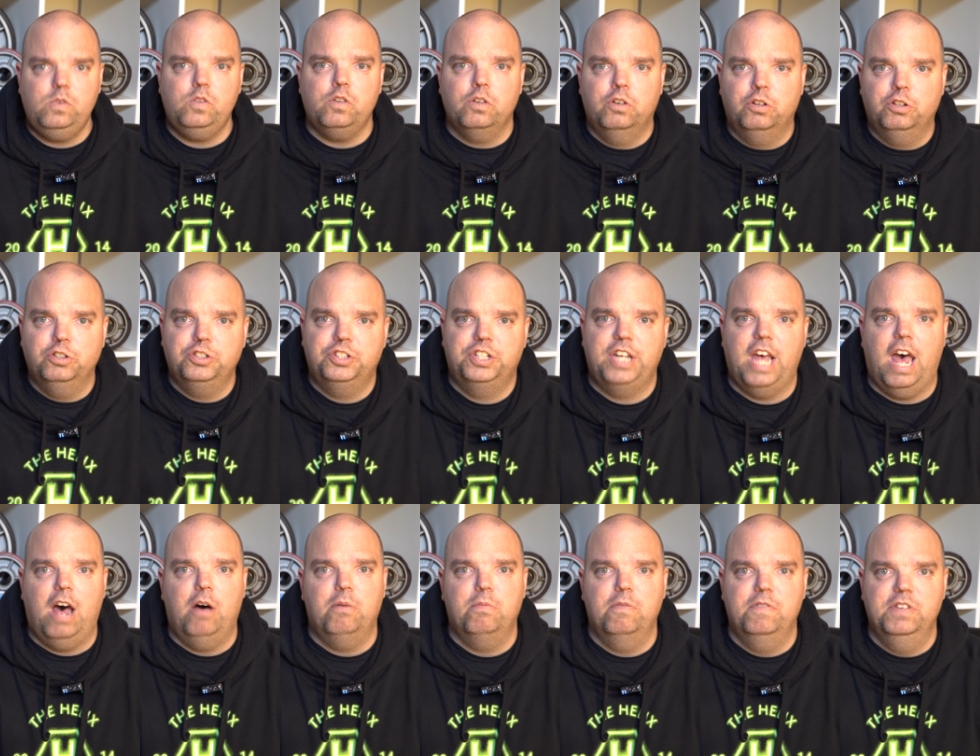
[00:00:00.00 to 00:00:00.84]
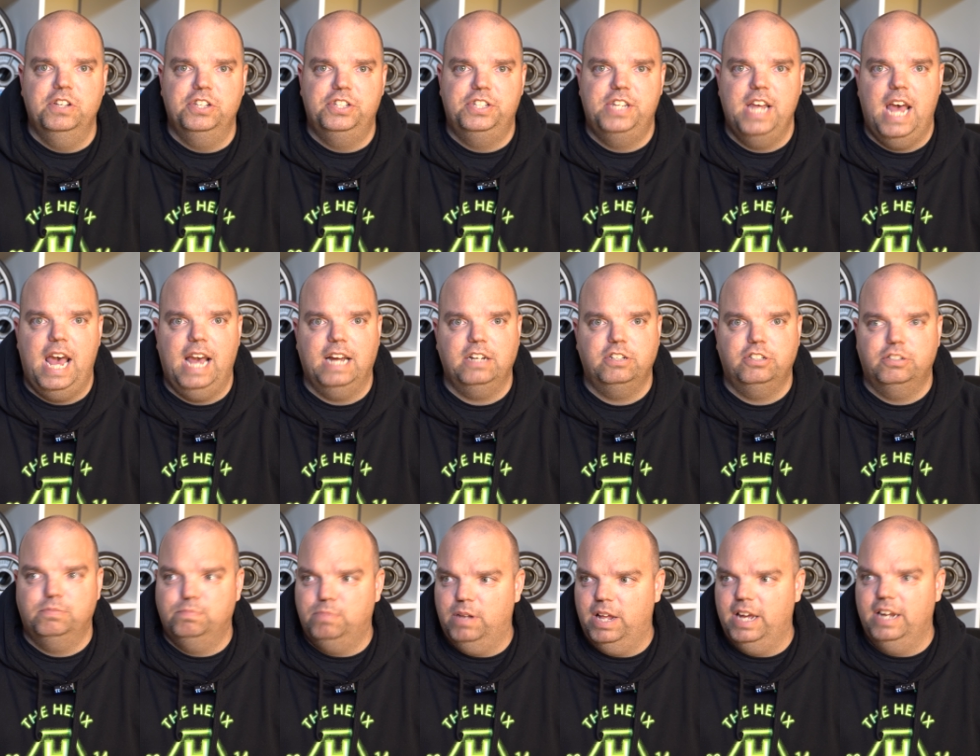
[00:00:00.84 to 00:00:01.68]
all set up with his
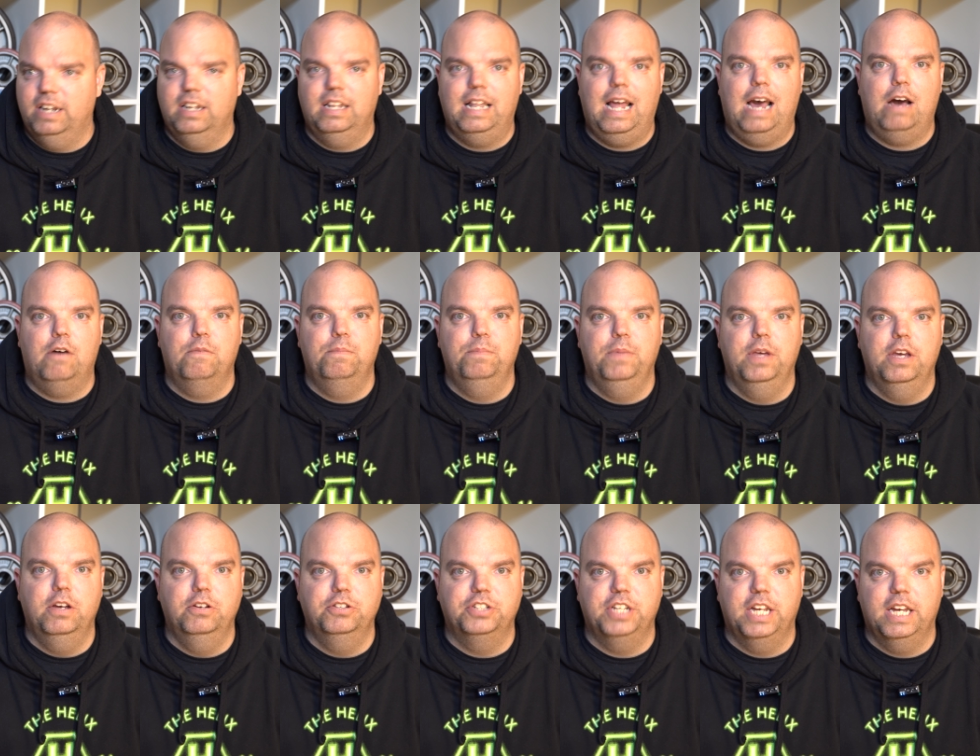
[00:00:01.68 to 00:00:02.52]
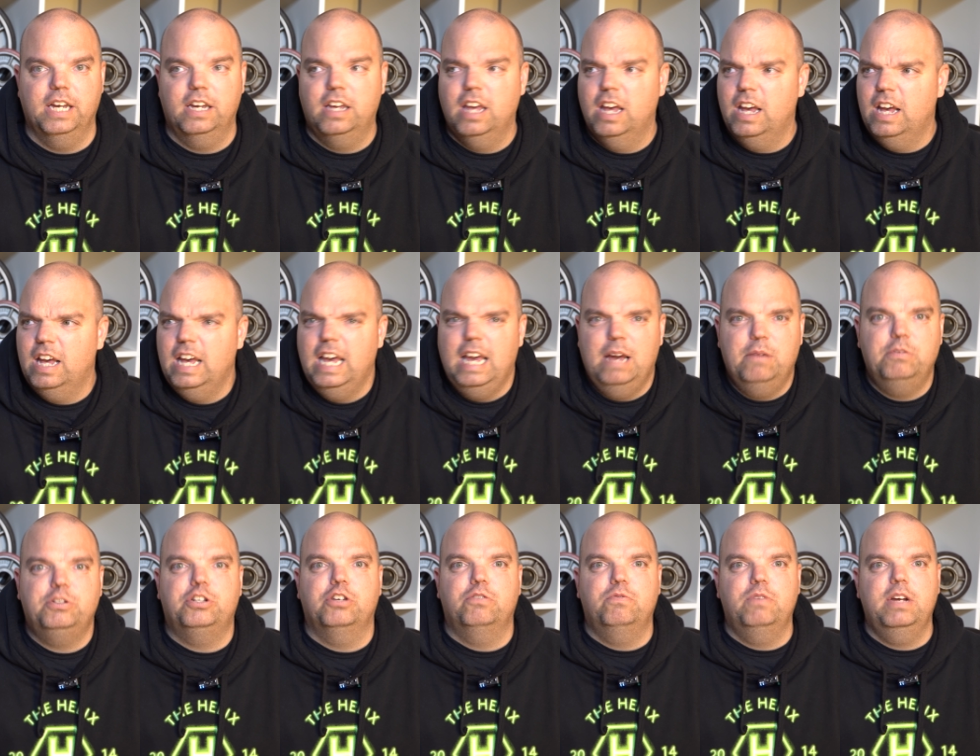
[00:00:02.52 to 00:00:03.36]
decks, playing loud music. It
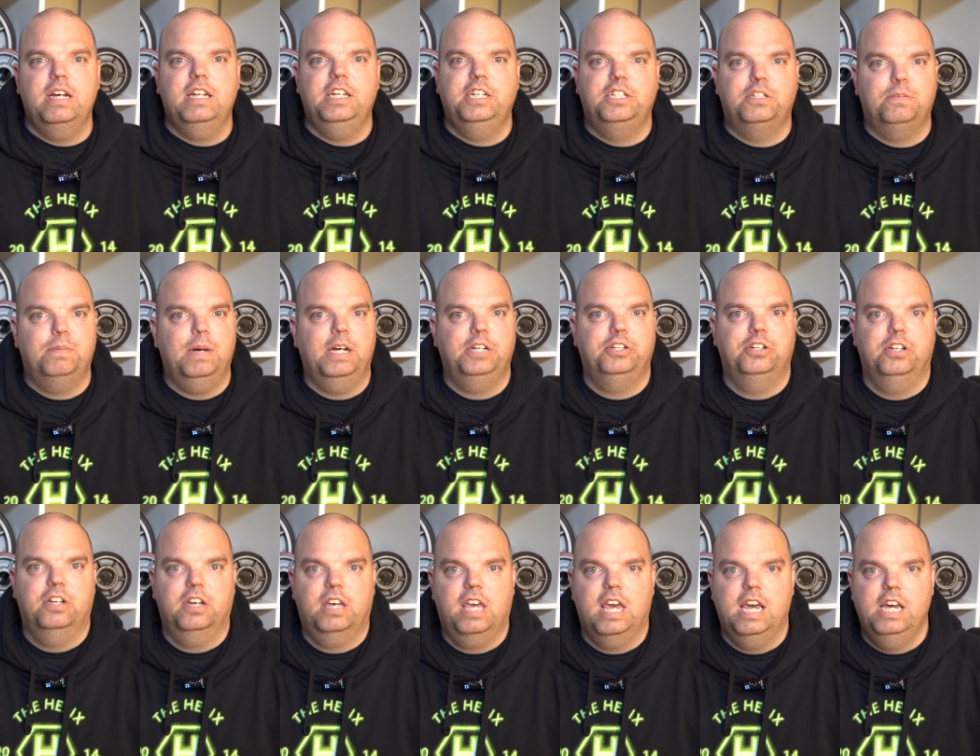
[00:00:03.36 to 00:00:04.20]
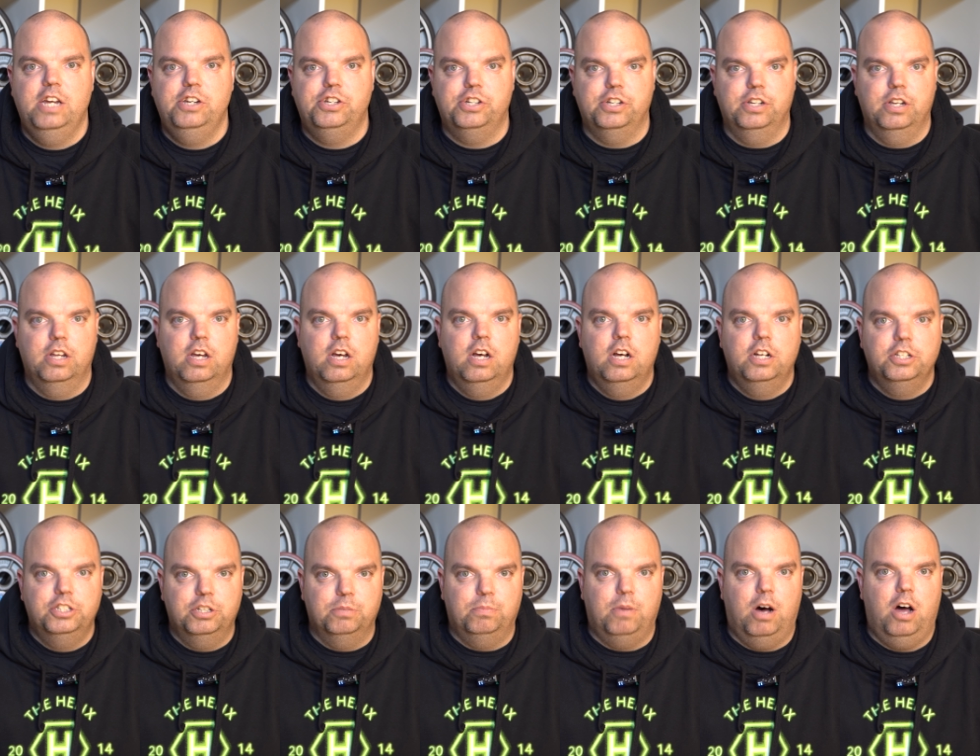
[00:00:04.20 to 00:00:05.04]
was a really special occasion
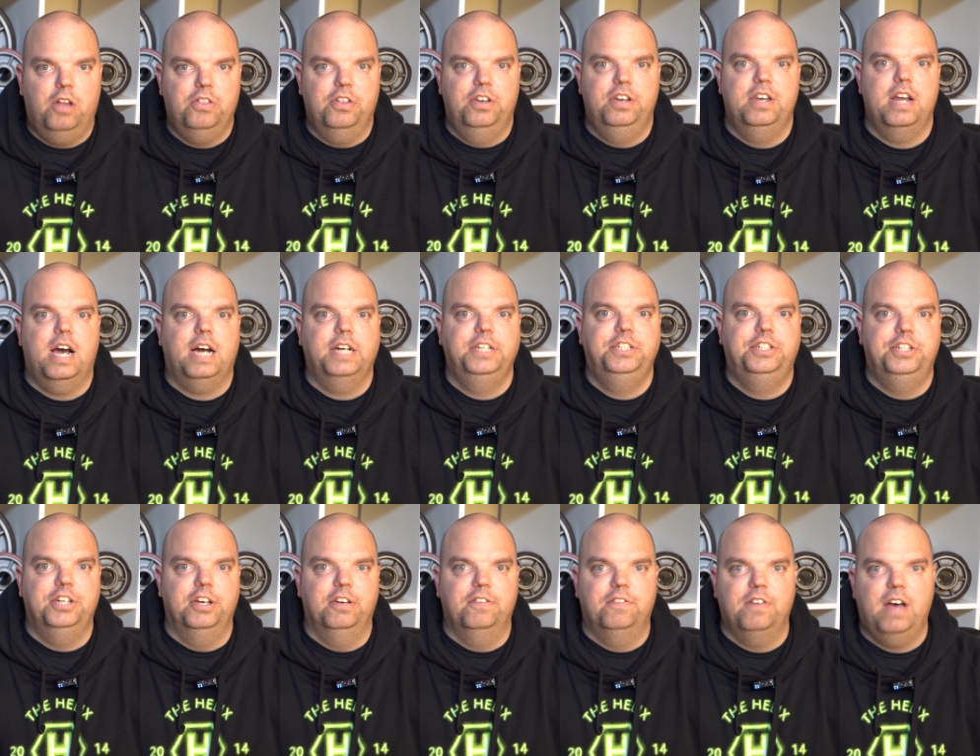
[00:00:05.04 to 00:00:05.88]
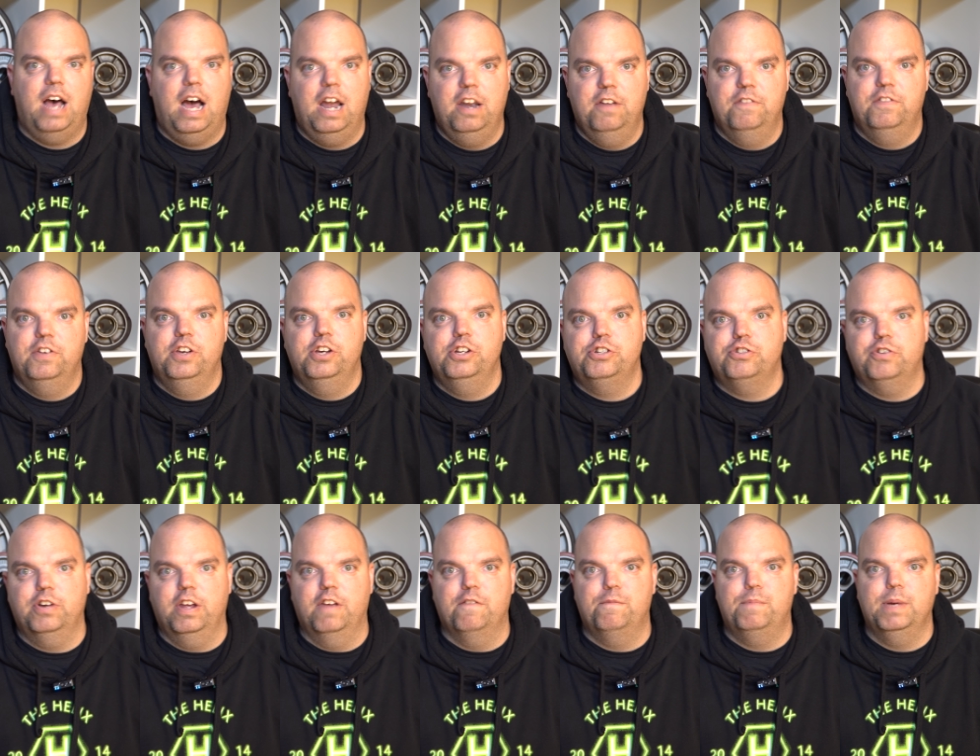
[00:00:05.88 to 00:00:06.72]
to mark the 90th
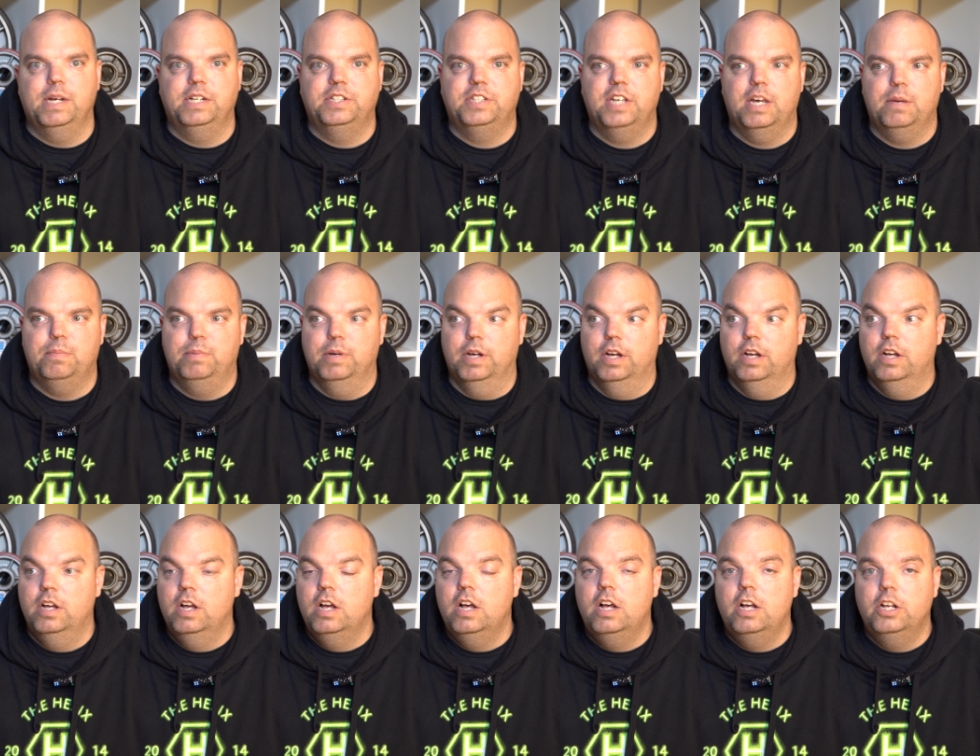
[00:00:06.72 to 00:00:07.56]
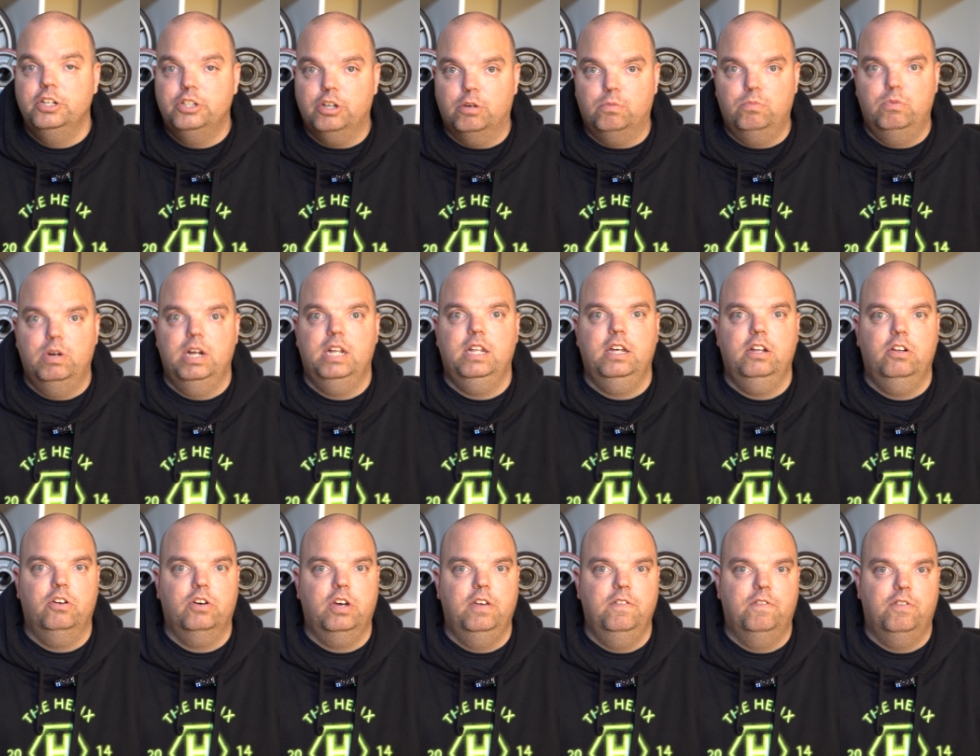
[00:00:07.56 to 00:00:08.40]
anniversary of Big Dipper. So I'm really
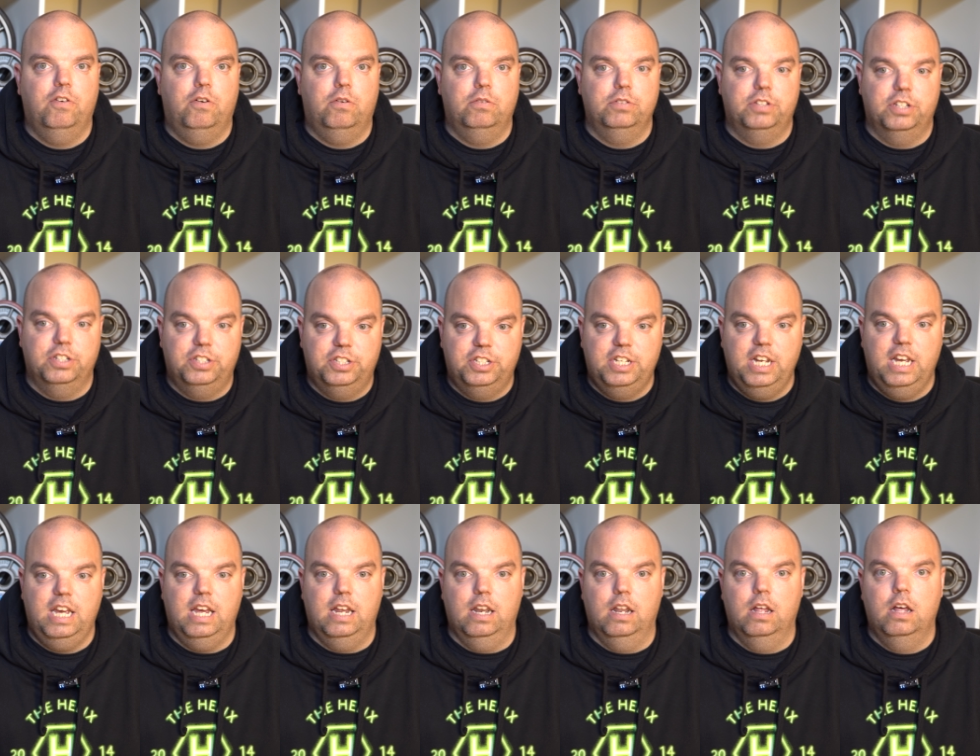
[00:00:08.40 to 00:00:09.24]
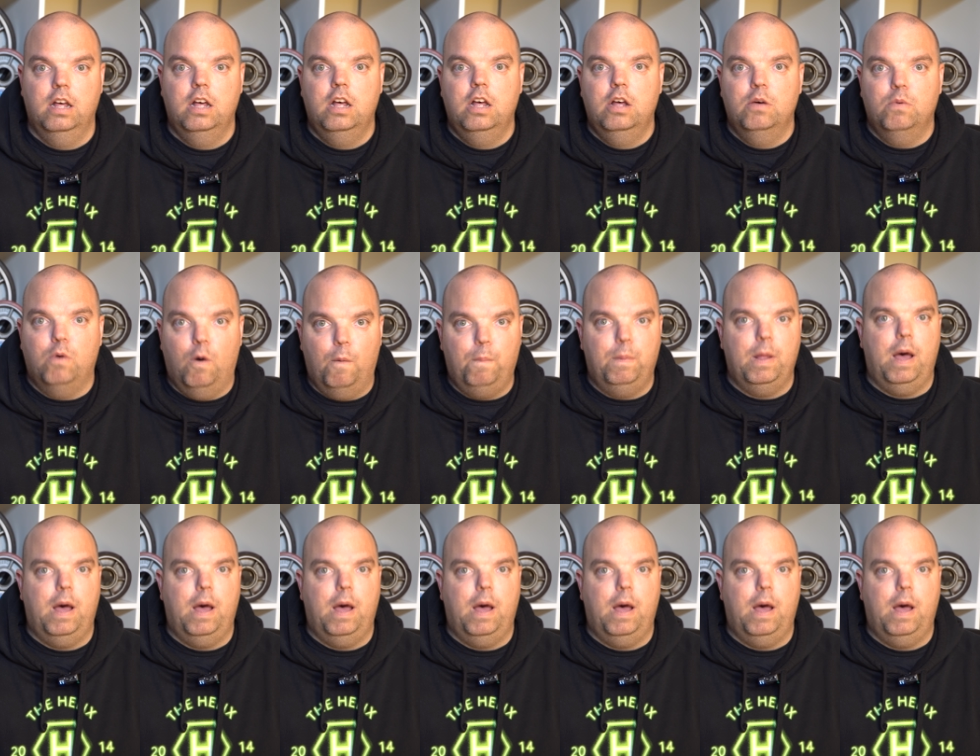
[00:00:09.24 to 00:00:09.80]
looking forward to seeing what